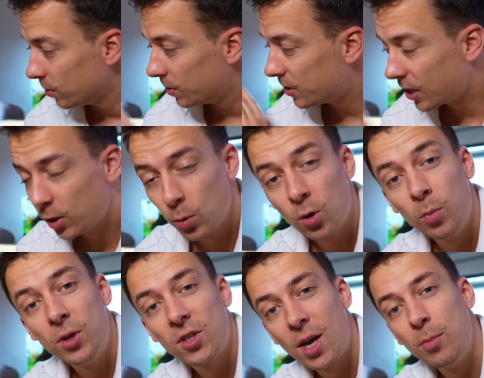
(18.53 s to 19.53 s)
The tank that we're going to
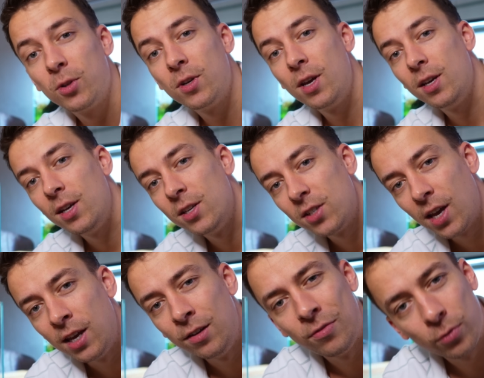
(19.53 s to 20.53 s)
be scaping today is
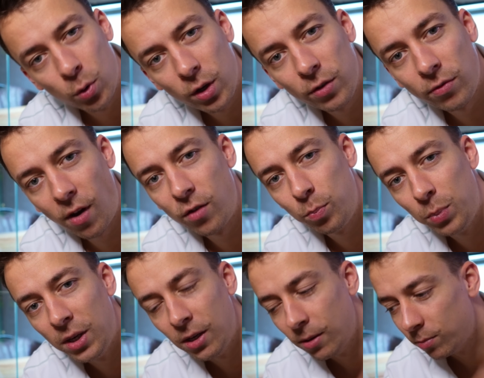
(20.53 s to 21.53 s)
a
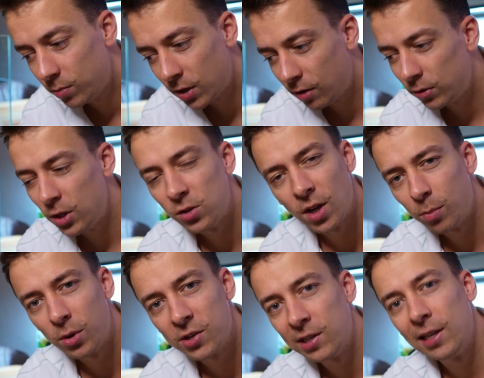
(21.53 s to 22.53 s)
45p. Now if these
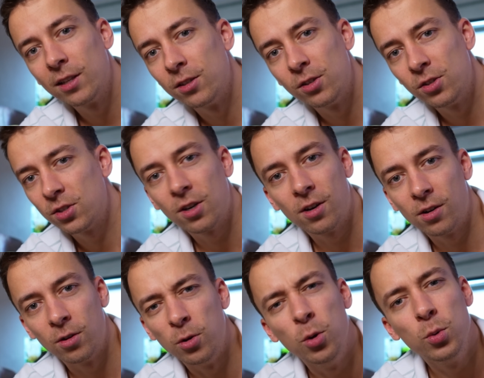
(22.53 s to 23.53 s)
numbers and letters
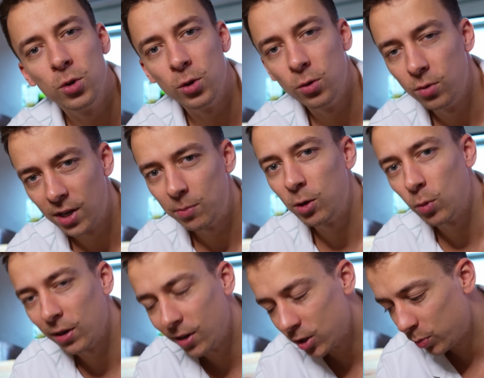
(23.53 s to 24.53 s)
are new to you, let me
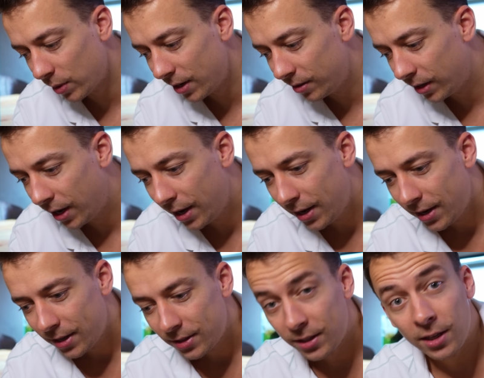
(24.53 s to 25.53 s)
quickly explain.
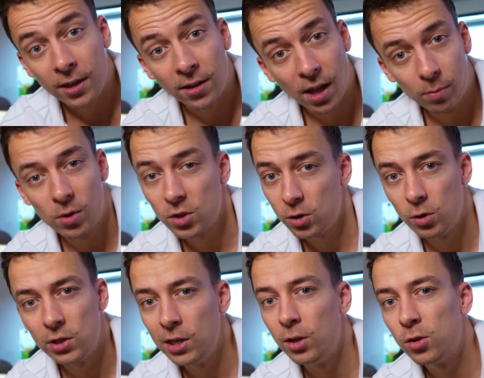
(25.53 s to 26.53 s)
The numbers
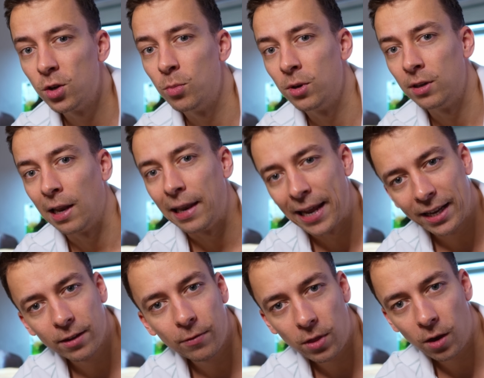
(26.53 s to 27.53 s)
usually determine the
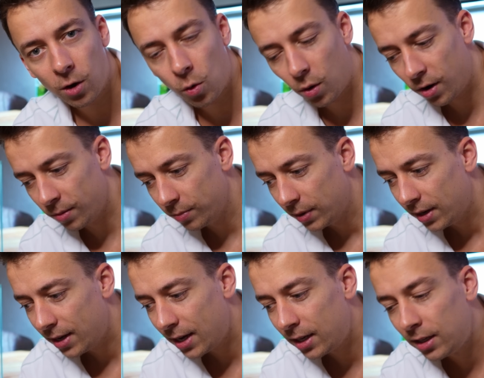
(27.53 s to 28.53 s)
length of the aquarium,
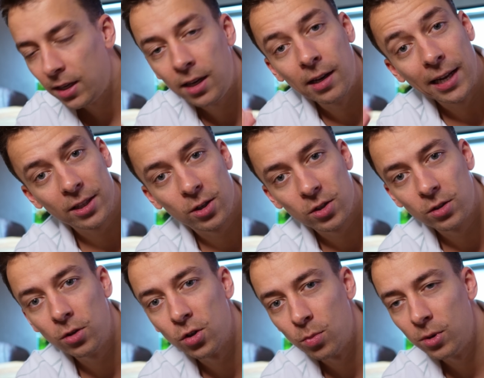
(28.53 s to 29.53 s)
and the letters
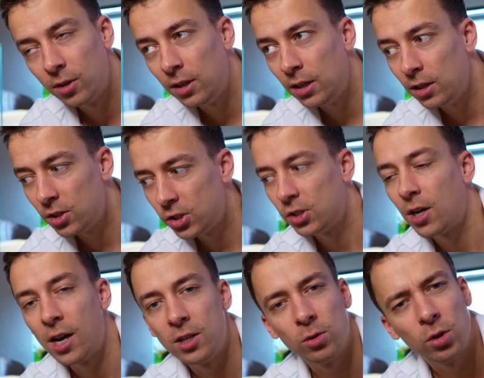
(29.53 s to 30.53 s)
determine the
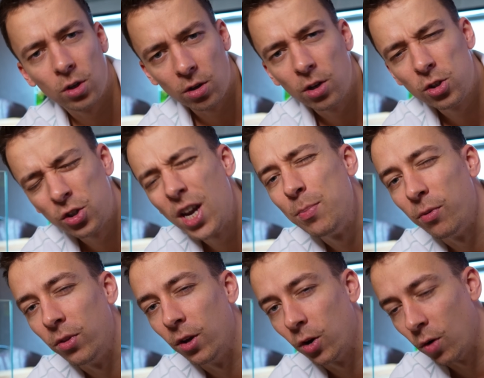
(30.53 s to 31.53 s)
size or the shape
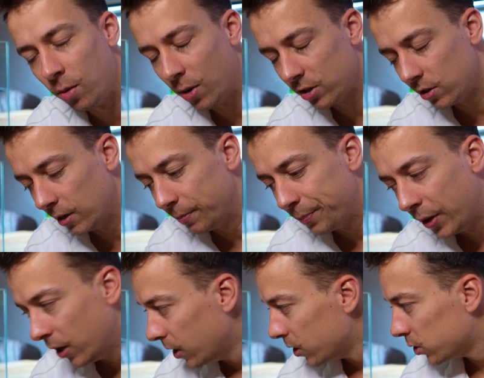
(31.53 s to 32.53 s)
of the aquarium actually.
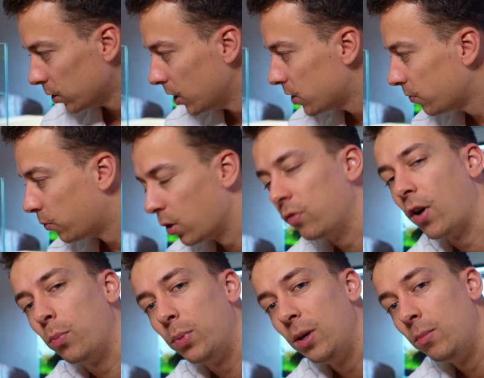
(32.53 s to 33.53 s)
So this
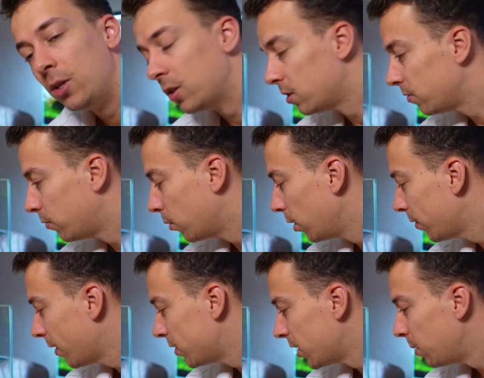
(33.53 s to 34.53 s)
45p means it's
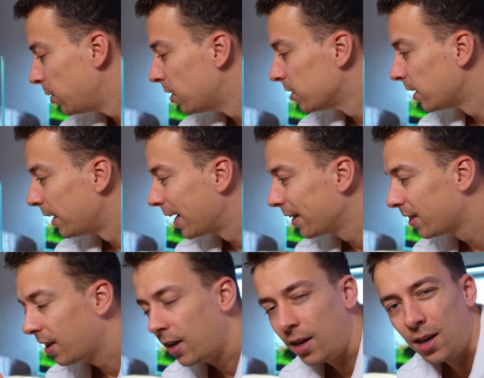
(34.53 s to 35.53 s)
45 centimeters in
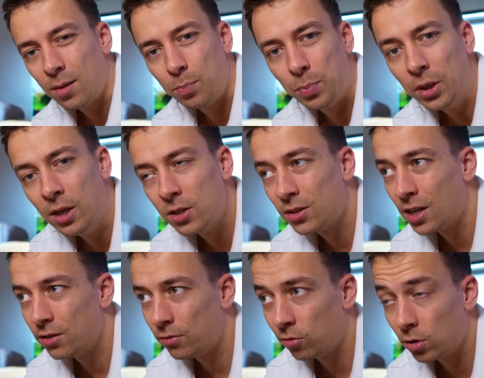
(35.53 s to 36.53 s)
length, and P
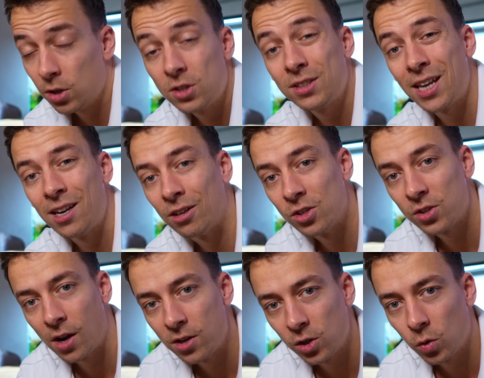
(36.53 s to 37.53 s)
stands for a standard
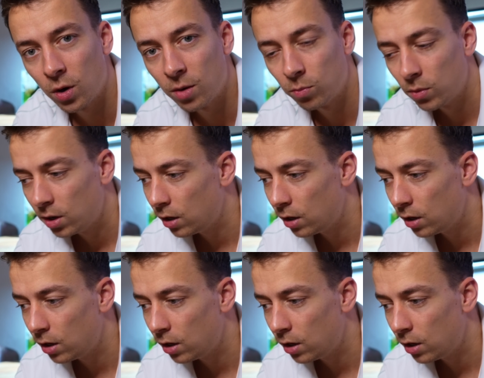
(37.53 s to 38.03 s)
size aquarium.